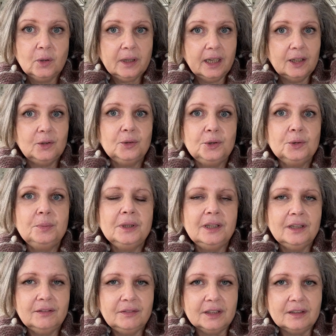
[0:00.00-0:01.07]
Okay, do you
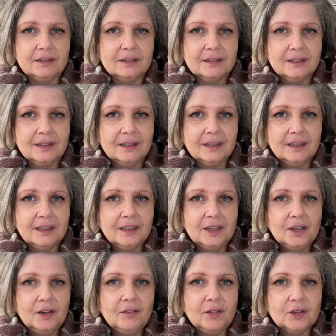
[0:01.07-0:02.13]
believe it?
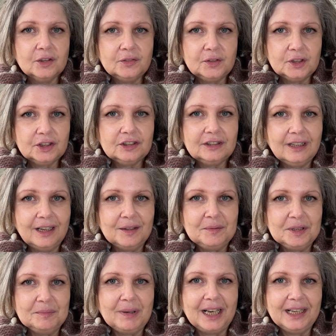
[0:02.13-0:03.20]
For the first time
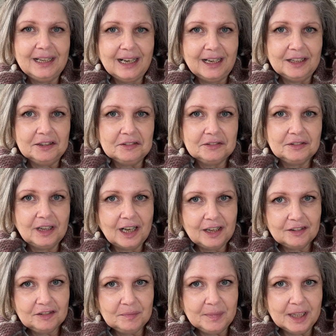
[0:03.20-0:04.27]
in my life,
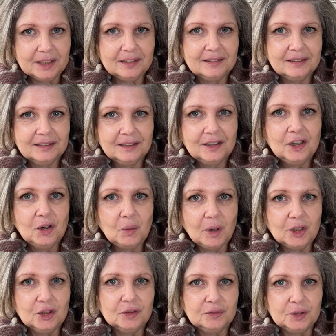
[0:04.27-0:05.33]
I've met
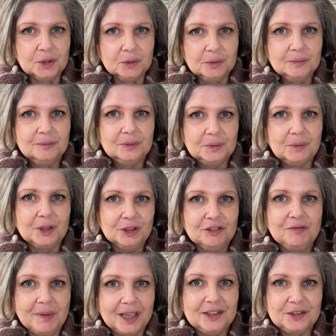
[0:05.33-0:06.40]
one of you, one
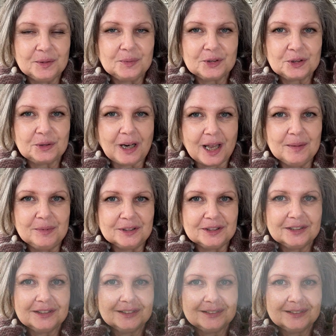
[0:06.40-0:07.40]
of my subscribers.